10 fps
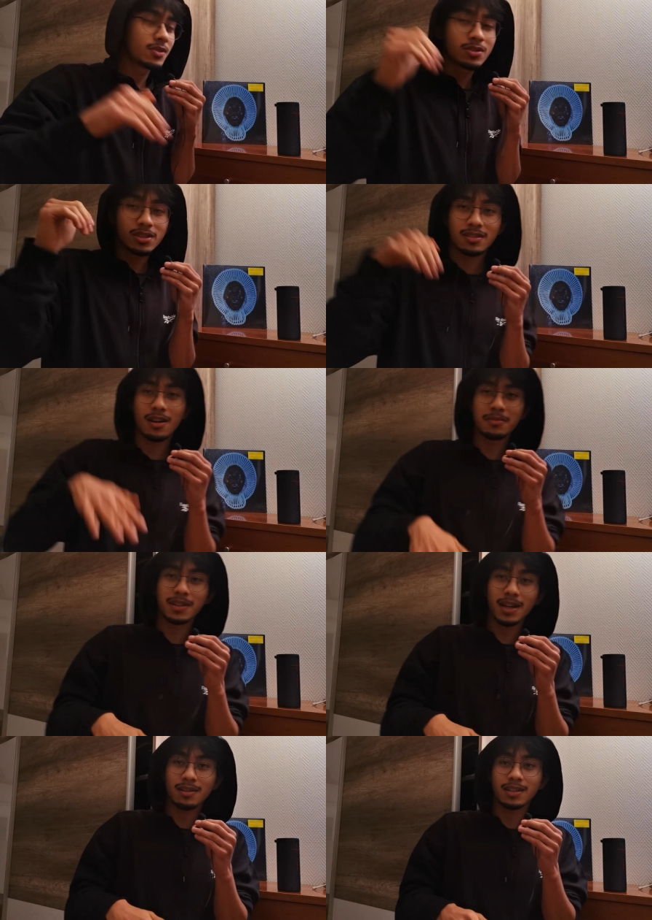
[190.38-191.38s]
you just come
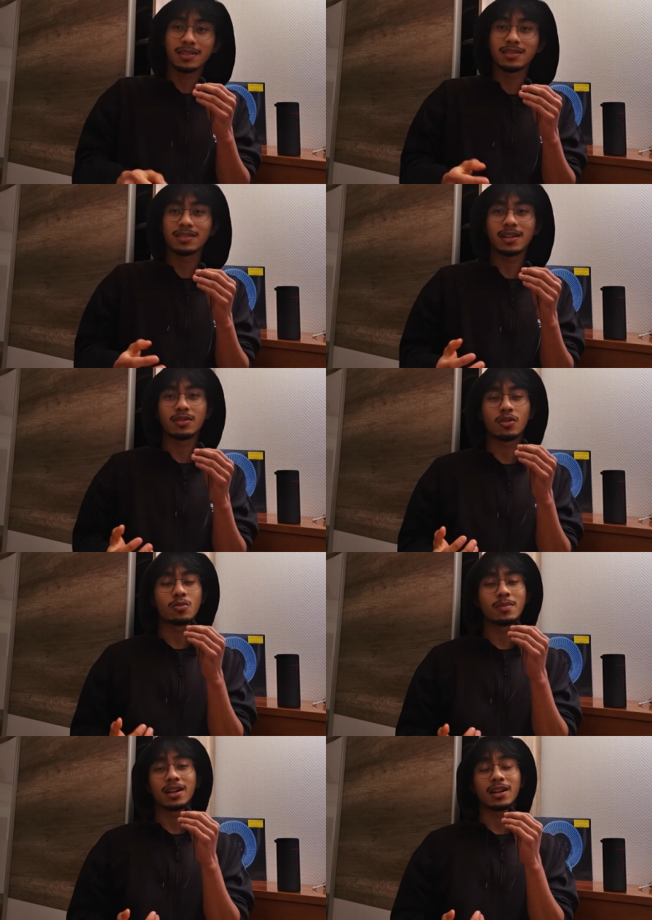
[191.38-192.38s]
down, and you're like, oh
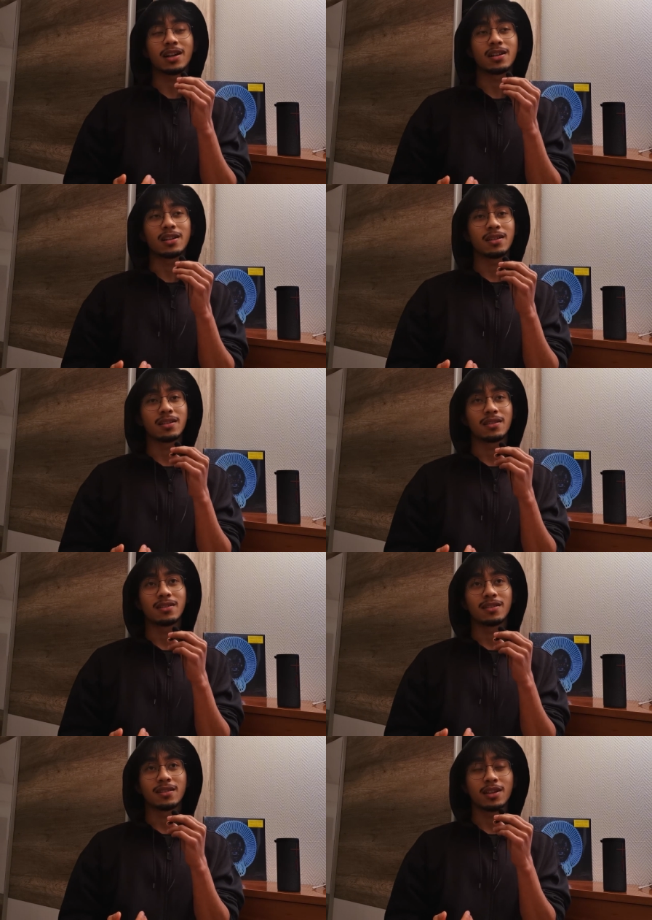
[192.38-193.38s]
my god,
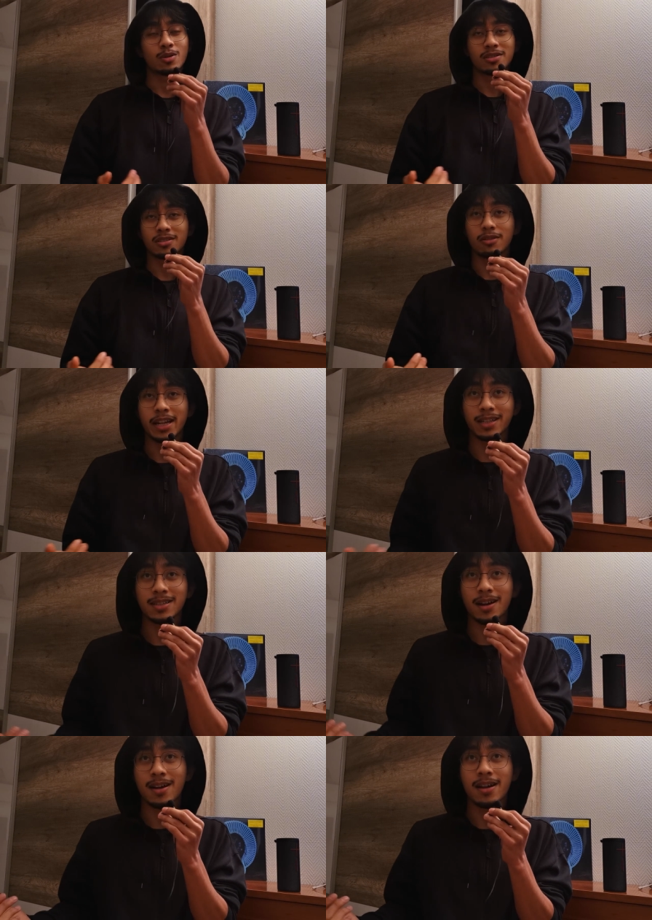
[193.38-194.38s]
that was the
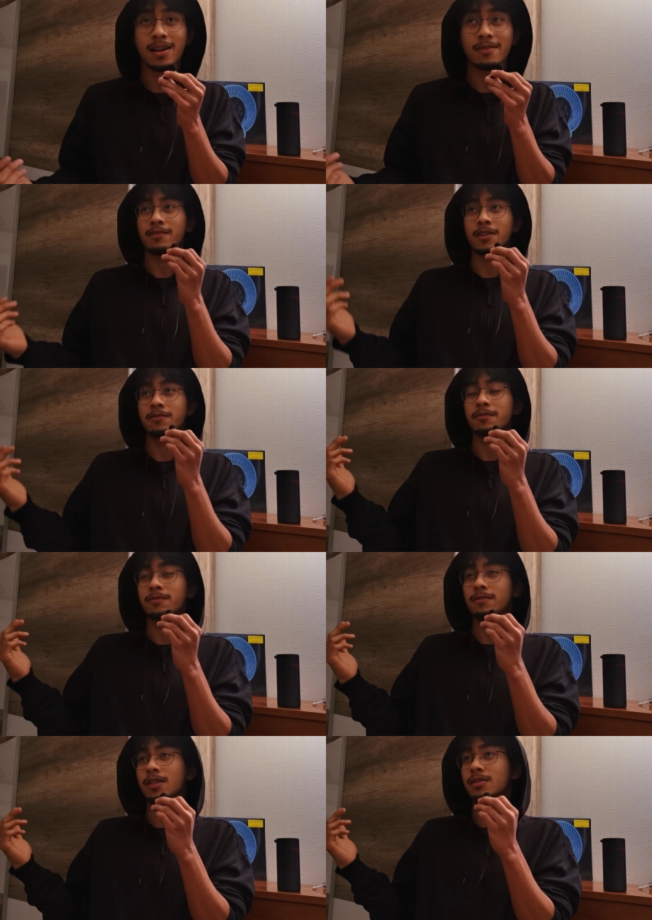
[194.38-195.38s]
greatest high I've ever
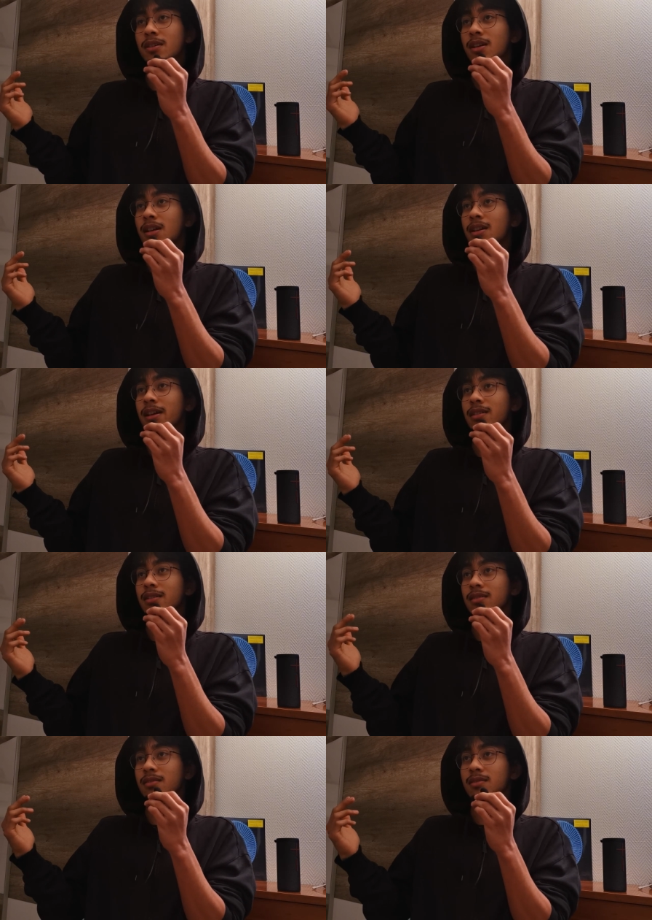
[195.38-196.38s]
felt. Like,
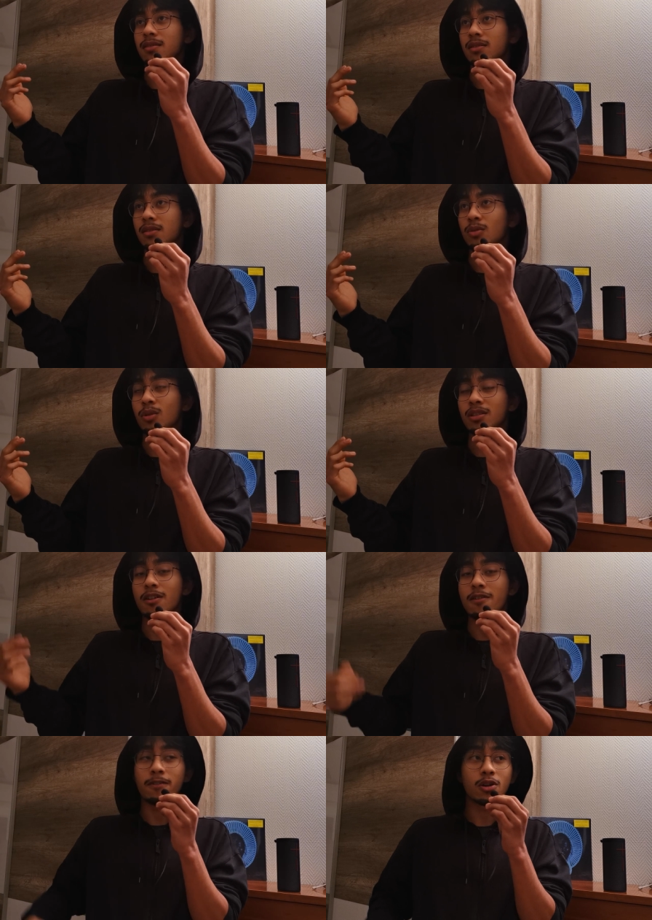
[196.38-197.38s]
what
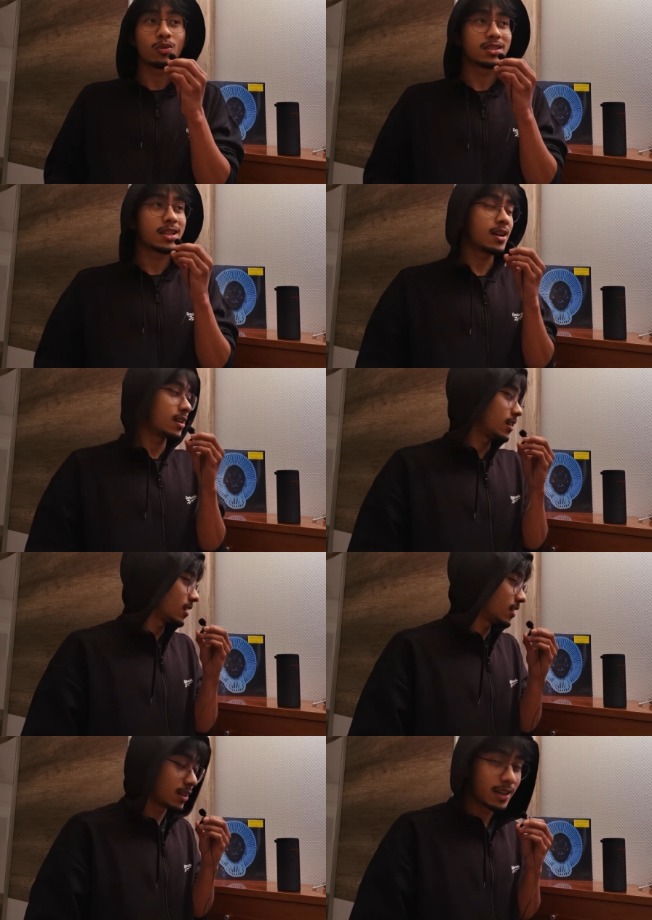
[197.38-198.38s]
the fuck was that?
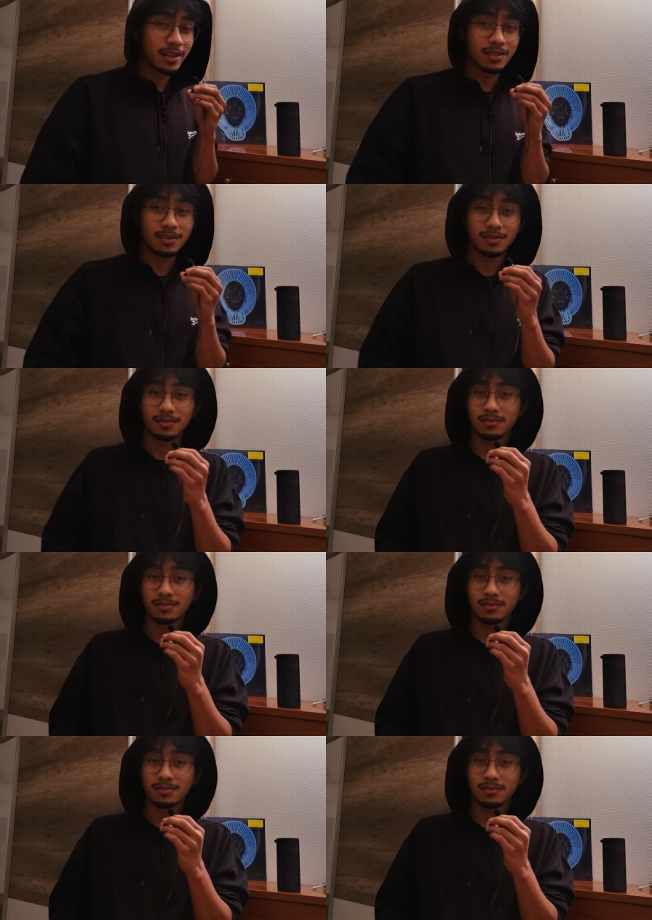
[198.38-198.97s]
And